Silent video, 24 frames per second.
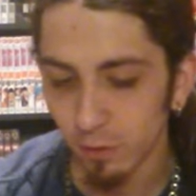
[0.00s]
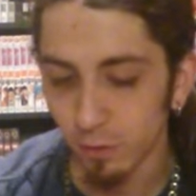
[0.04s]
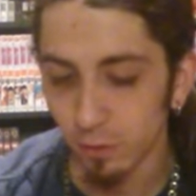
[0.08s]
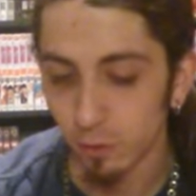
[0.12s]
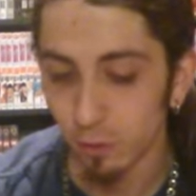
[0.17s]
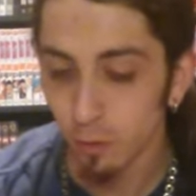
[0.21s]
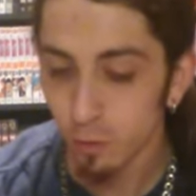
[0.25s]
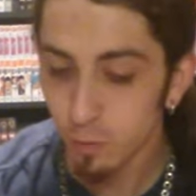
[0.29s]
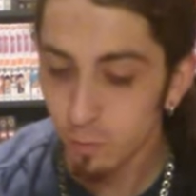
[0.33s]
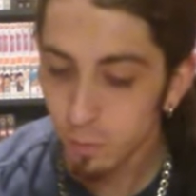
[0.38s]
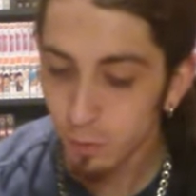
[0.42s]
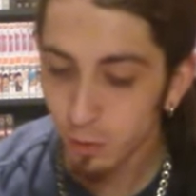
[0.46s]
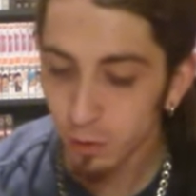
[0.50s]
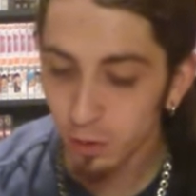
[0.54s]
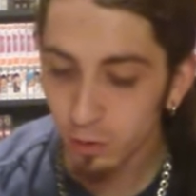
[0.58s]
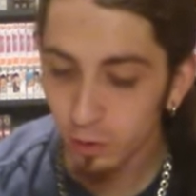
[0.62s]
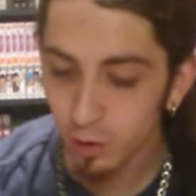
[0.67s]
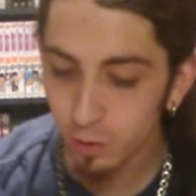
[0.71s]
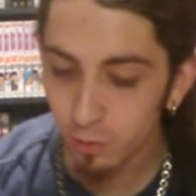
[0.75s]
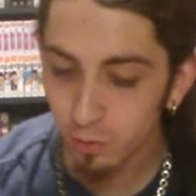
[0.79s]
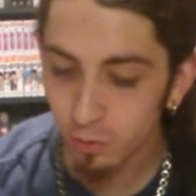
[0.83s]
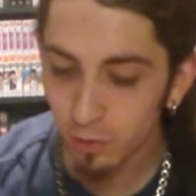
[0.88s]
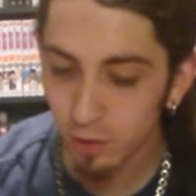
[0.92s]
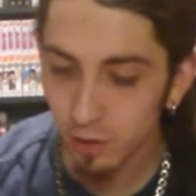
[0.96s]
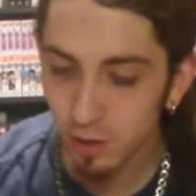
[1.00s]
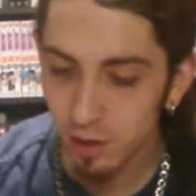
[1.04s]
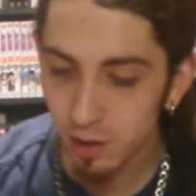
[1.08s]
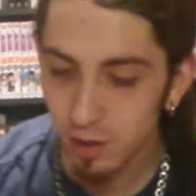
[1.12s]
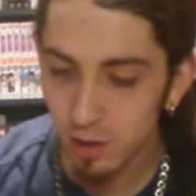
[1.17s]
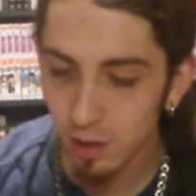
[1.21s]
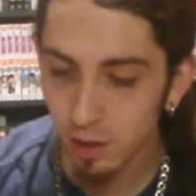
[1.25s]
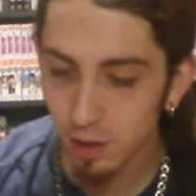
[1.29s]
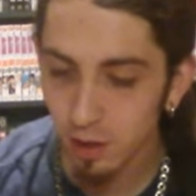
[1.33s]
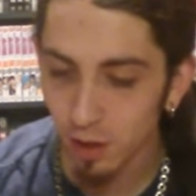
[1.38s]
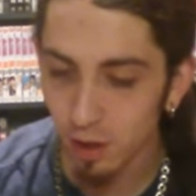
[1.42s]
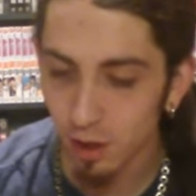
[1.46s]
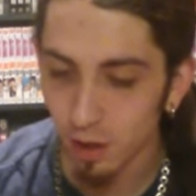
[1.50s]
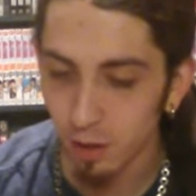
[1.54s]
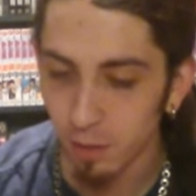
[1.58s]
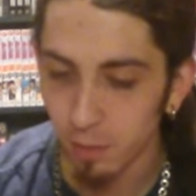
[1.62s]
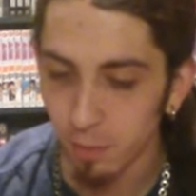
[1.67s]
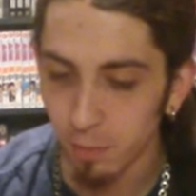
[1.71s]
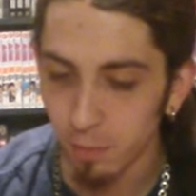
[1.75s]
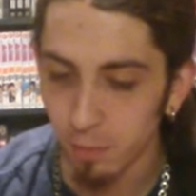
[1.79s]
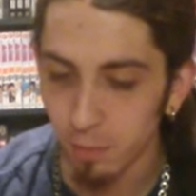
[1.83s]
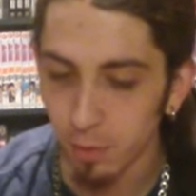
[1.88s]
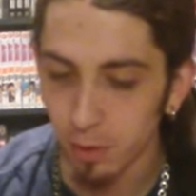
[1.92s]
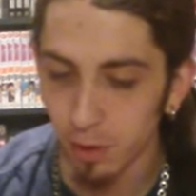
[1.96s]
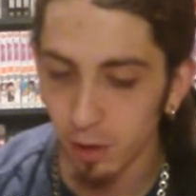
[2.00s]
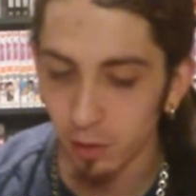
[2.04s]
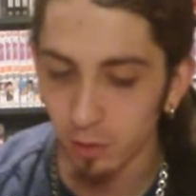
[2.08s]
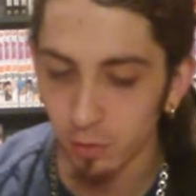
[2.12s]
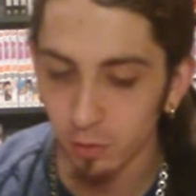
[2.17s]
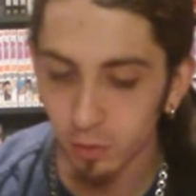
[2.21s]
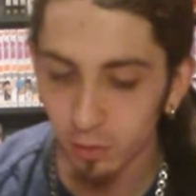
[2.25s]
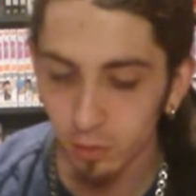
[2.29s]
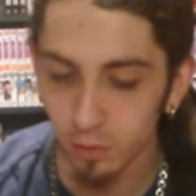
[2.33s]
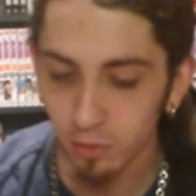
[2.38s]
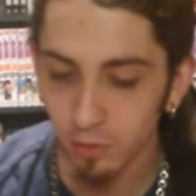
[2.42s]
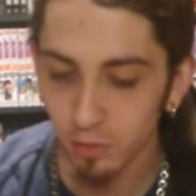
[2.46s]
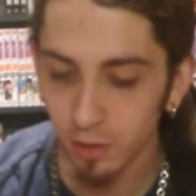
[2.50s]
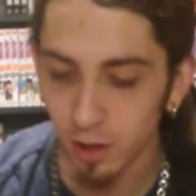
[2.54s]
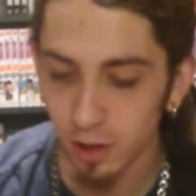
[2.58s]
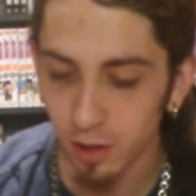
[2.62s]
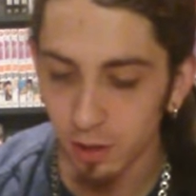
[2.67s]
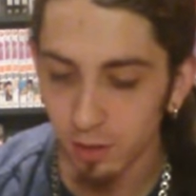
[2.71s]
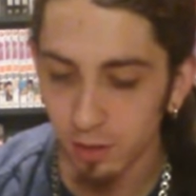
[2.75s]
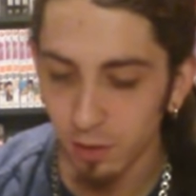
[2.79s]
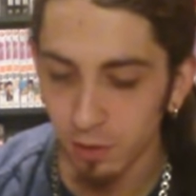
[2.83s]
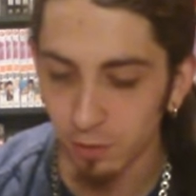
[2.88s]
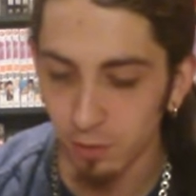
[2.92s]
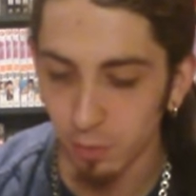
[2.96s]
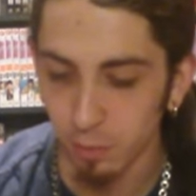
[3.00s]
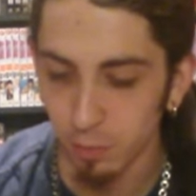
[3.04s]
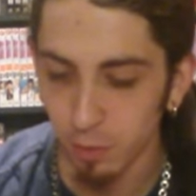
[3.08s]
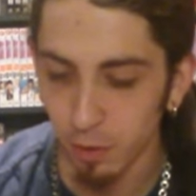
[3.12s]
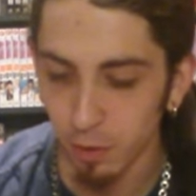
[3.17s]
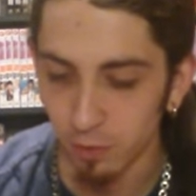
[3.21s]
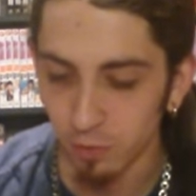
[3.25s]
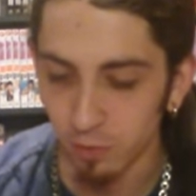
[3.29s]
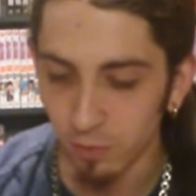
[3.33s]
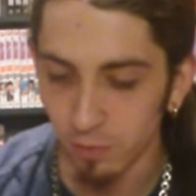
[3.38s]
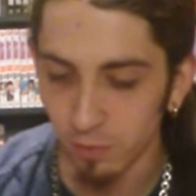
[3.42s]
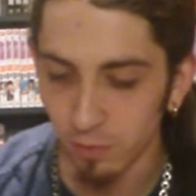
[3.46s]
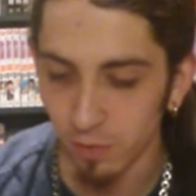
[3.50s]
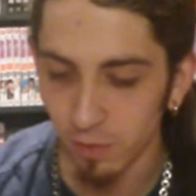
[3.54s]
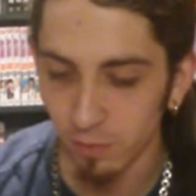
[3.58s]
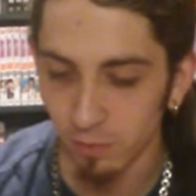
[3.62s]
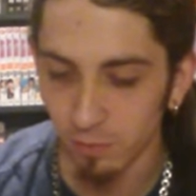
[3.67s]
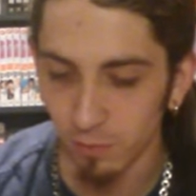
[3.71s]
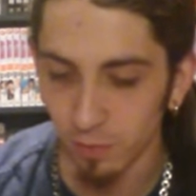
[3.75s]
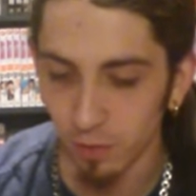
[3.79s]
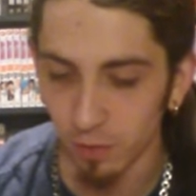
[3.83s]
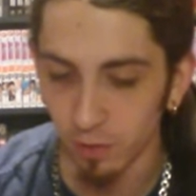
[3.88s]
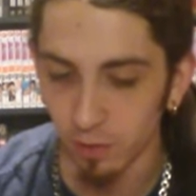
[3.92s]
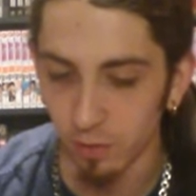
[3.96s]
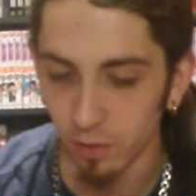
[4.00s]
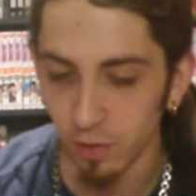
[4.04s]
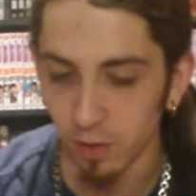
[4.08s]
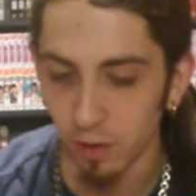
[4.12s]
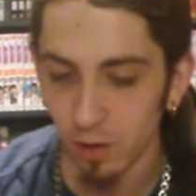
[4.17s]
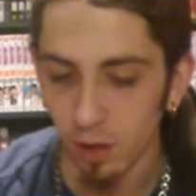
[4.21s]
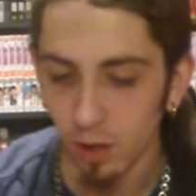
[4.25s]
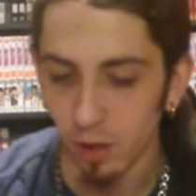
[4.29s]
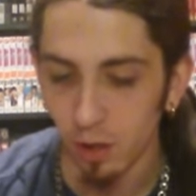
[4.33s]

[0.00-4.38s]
super closely, um, but it looks like there's a bunch of different